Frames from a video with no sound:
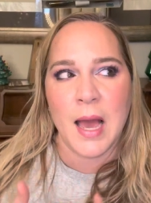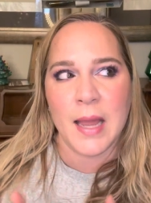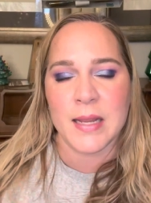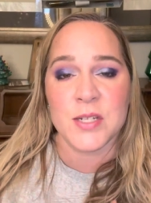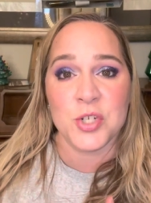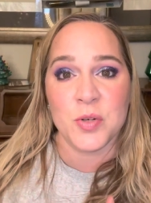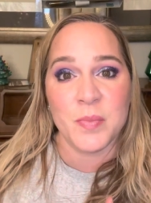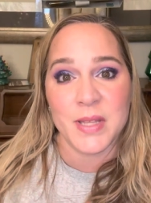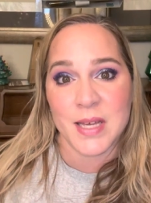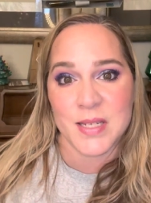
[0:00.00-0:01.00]
I guess it shouldn't
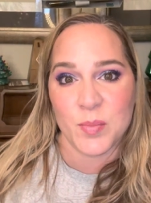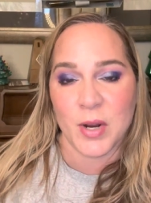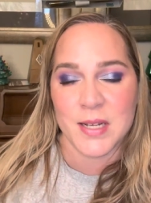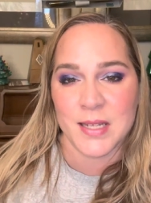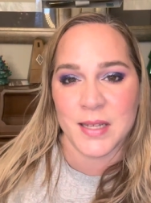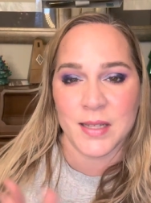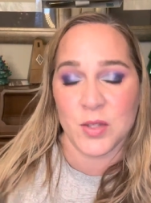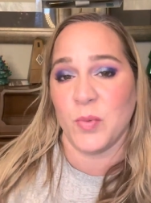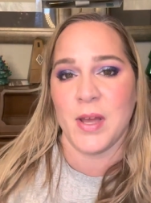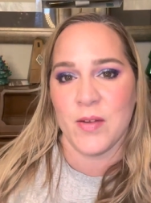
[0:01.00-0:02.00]
be that surprising that
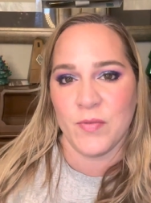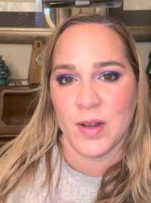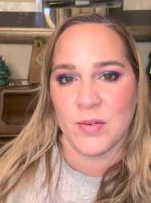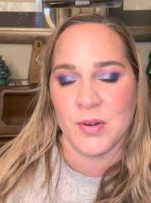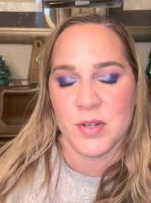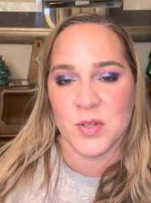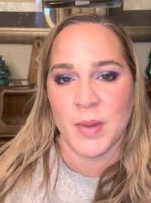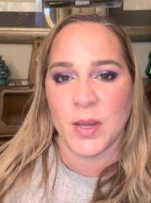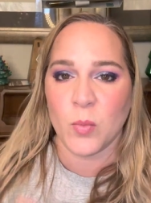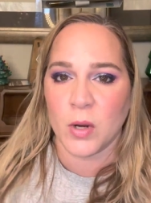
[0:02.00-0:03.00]
the way I found to
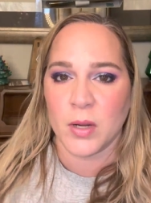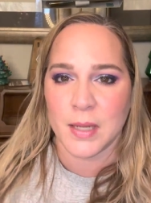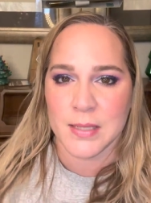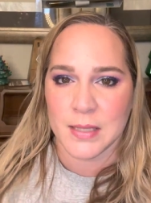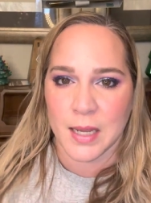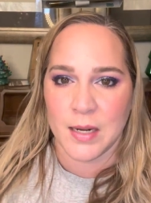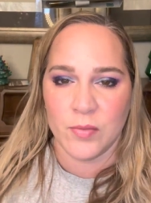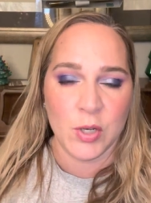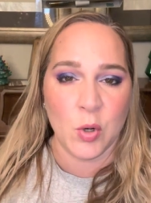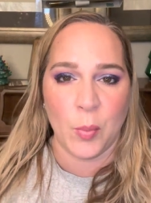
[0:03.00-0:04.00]
make it work is to kind of
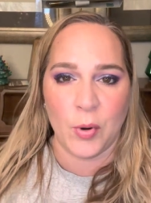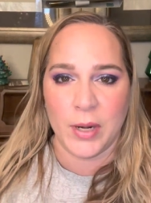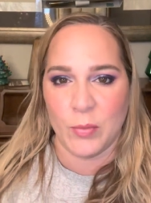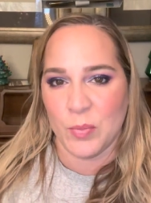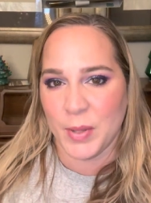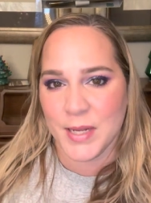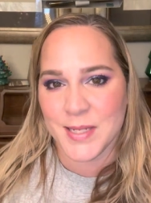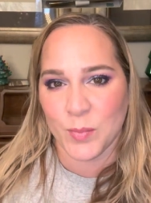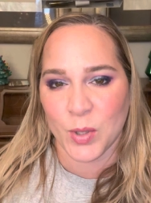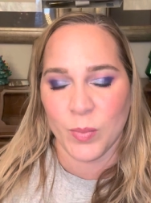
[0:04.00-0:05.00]
incorporate it with pinks
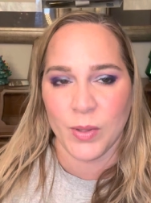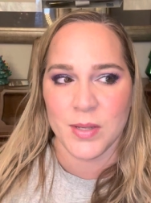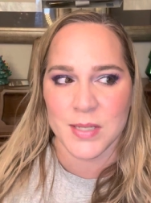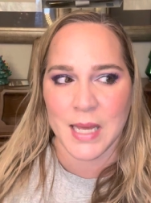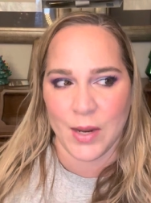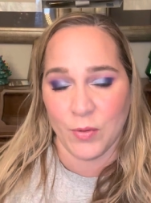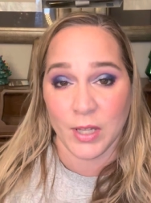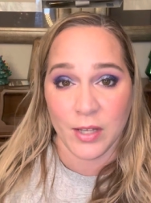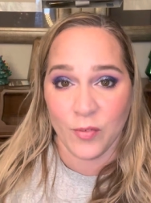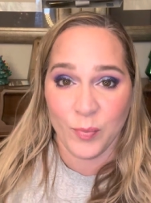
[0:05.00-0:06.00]
and purples. I
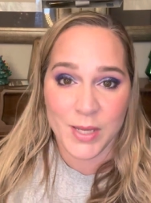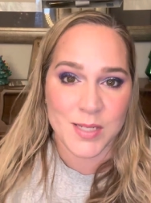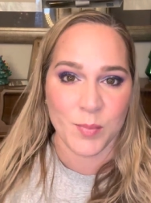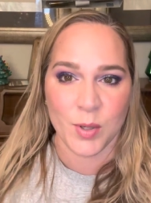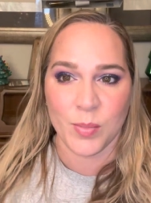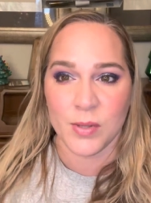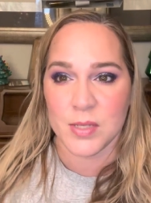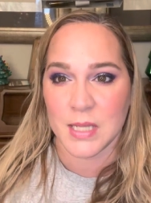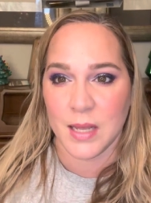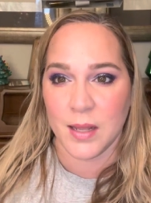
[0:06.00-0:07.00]
really love pinks and
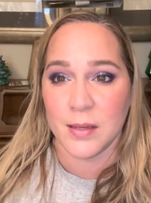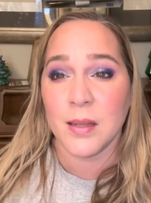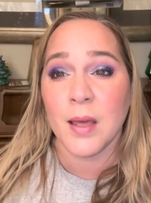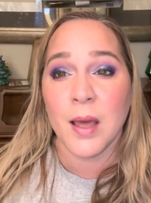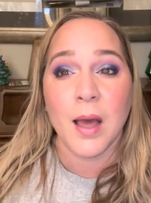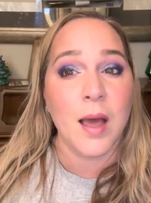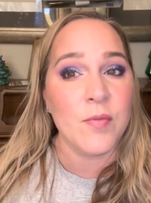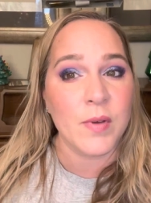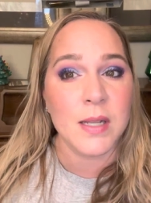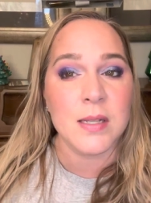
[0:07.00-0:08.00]
purples, and I
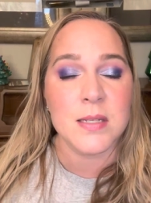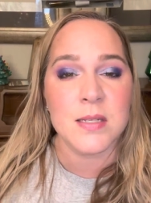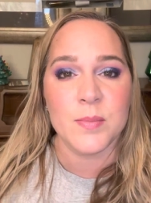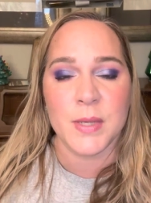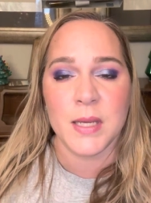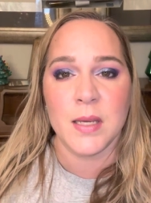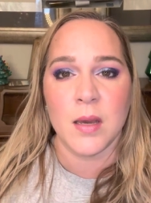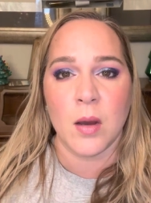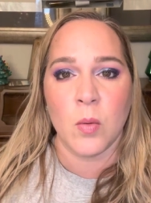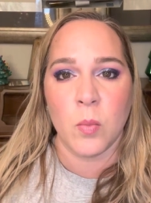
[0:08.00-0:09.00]
find this to be
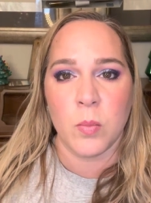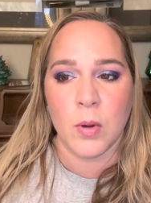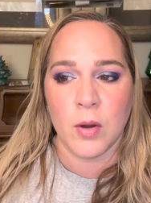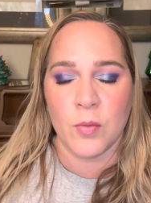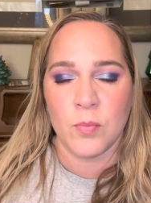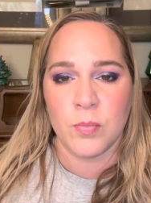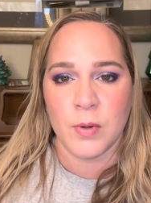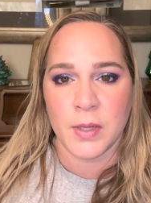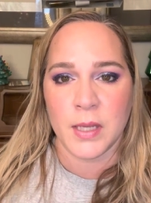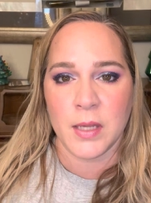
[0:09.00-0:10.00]
a, a
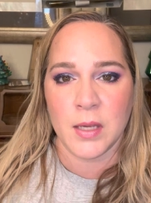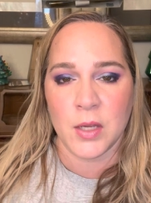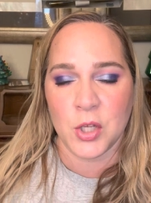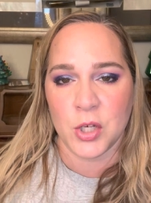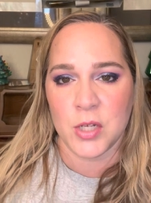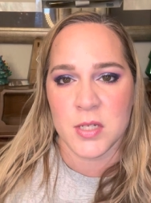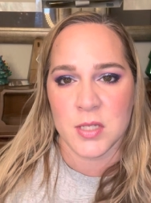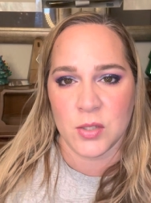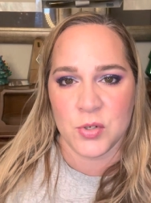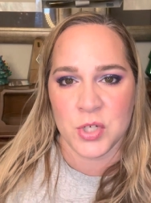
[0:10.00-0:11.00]
really good
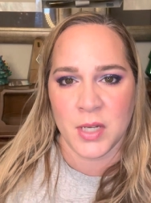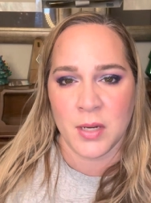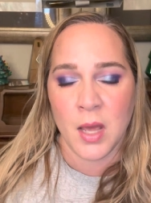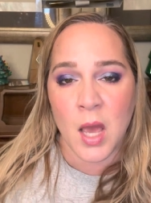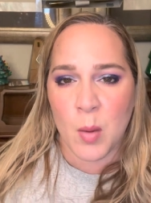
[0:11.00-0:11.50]
solution.